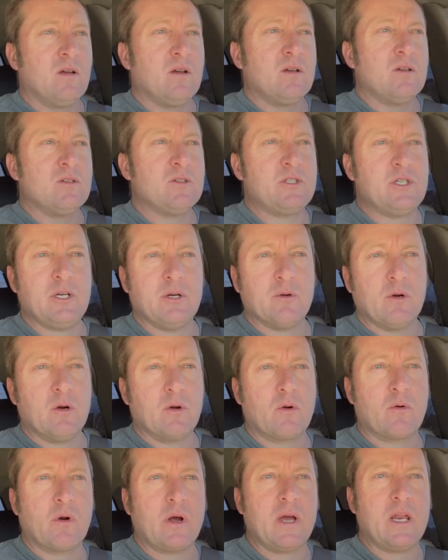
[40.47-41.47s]
zero
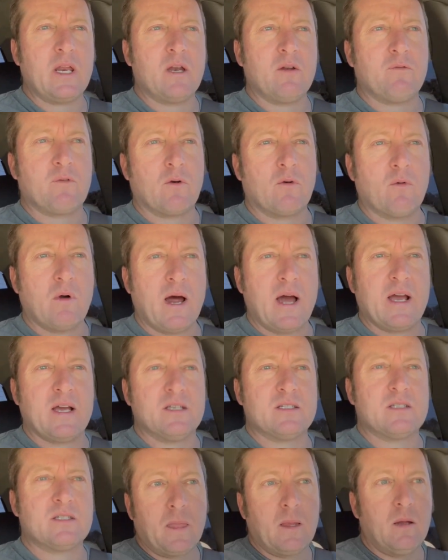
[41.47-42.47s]
graded for
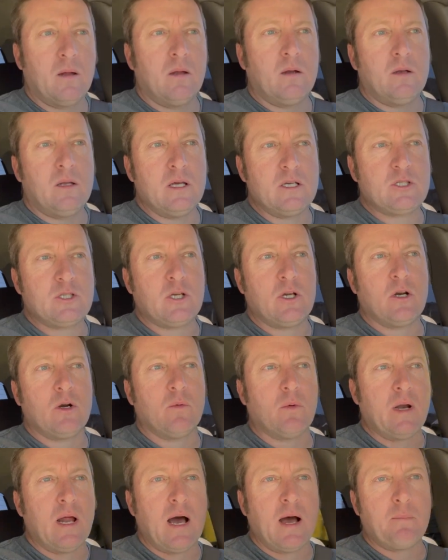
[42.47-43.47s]
rice. This year
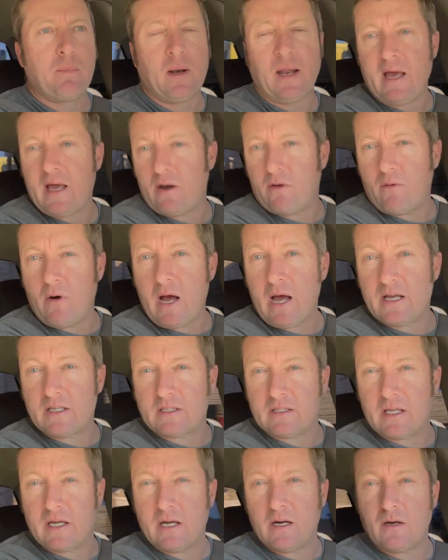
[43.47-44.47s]
we're not planting rice
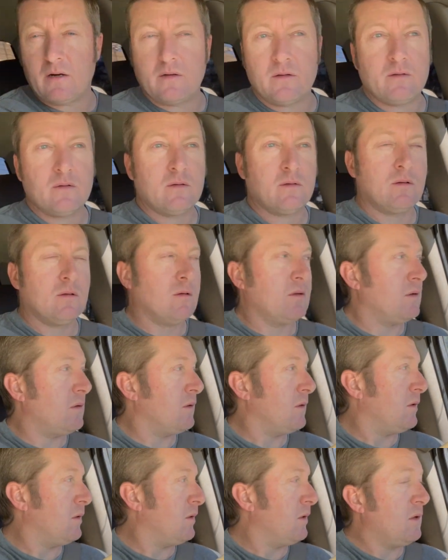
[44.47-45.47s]
there.
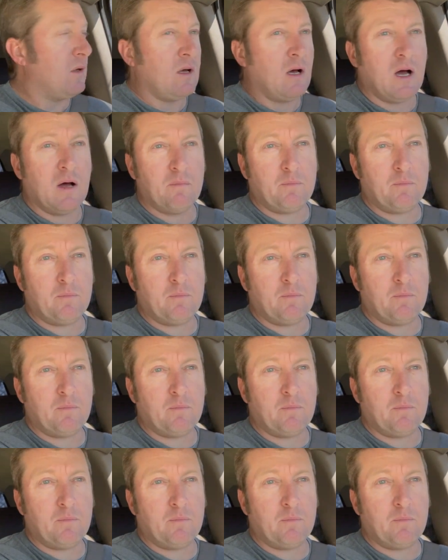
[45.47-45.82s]
I'm